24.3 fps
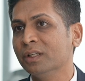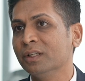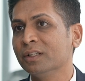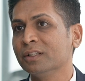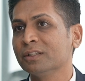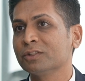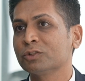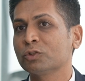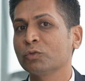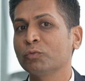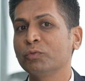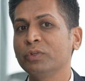
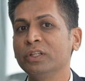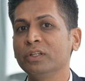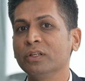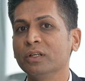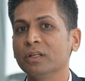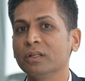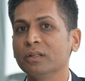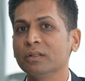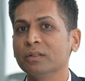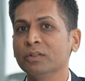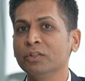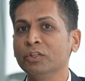So we
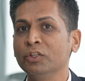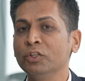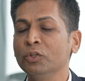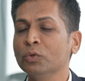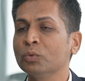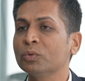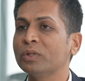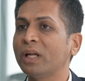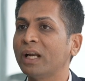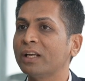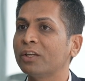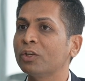
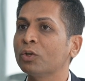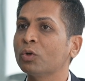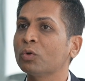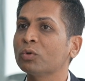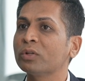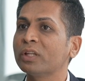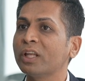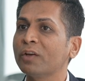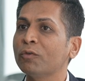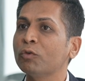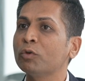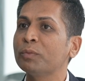knew that,
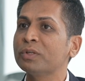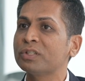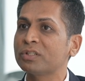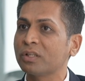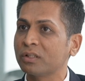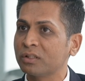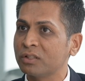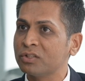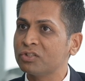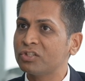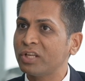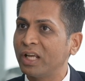there would be
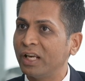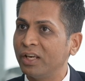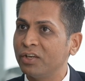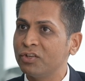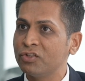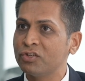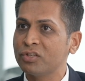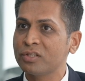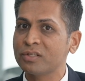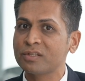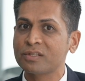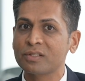certain
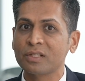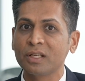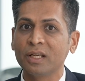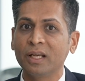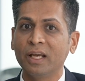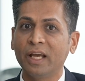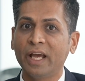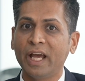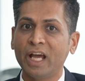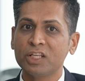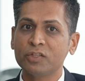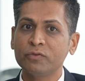challenges
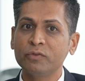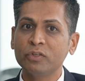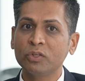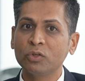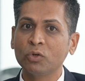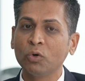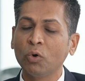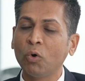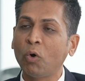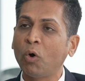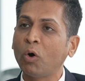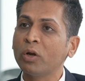as we
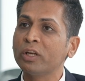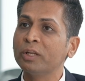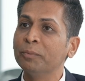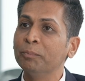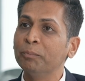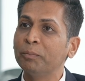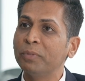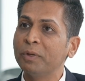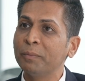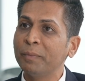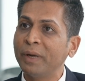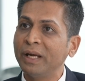go on
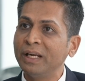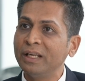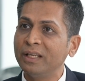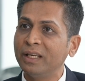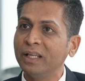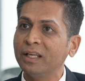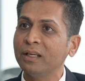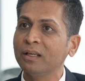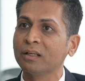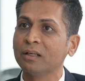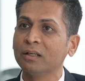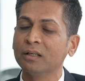
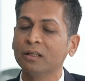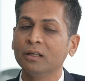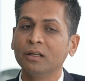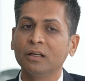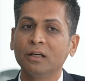implementing